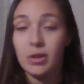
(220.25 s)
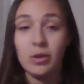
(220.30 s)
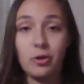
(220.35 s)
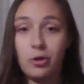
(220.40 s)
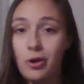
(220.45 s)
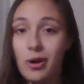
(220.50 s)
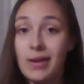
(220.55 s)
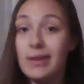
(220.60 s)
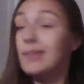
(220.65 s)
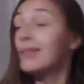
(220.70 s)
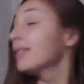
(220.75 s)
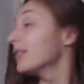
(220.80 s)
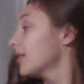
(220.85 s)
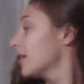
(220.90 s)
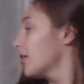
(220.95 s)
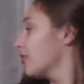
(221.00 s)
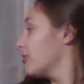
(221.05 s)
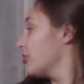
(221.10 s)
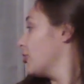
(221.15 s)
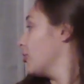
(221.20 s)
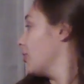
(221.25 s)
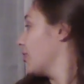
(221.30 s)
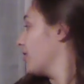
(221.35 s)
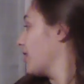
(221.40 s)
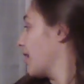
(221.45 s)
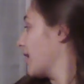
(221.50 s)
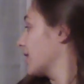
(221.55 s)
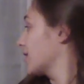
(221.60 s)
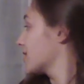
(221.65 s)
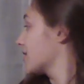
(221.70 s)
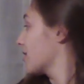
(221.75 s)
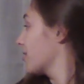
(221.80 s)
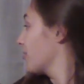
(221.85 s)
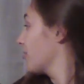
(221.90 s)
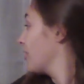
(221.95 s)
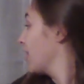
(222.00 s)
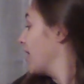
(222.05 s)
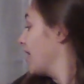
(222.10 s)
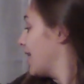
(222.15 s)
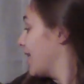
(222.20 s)
Great. Love new with tag stuff.
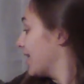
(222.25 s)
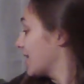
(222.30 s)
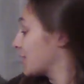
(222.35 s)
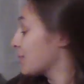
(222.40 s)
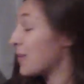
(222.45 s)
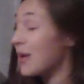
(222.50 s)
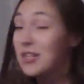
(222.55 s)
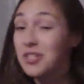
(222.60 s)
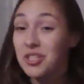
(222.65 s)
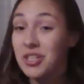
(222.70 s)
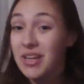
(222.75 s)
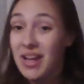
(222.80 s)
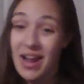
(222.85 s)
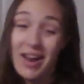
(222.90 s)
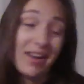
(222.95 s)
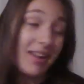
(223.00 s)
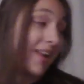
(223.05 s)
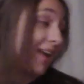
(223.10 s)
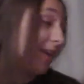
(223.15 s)
Especially heading